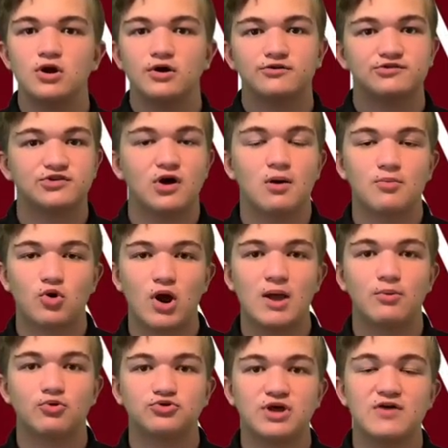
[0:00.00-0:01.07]
Some are
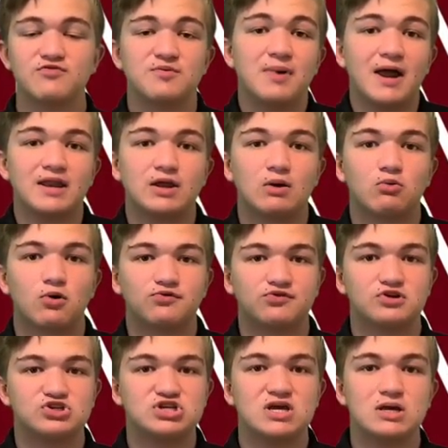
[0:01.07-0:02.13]
able to, everybody wants to
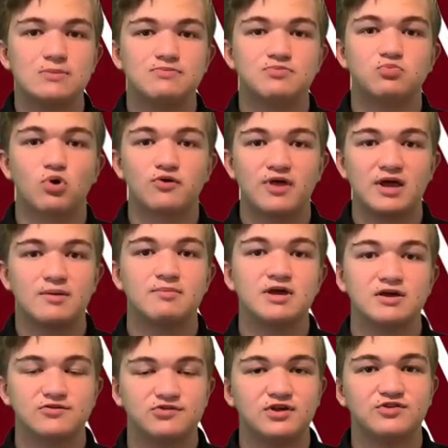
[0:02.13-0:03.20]
achieve where they can be
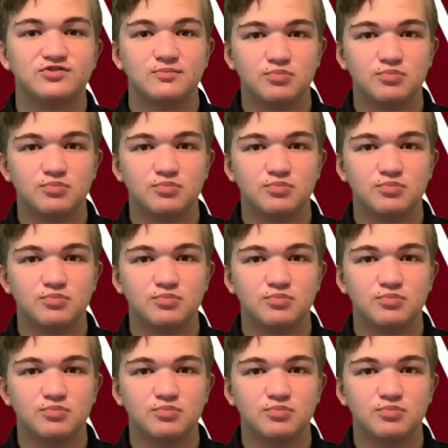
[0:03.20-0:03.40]
consistent,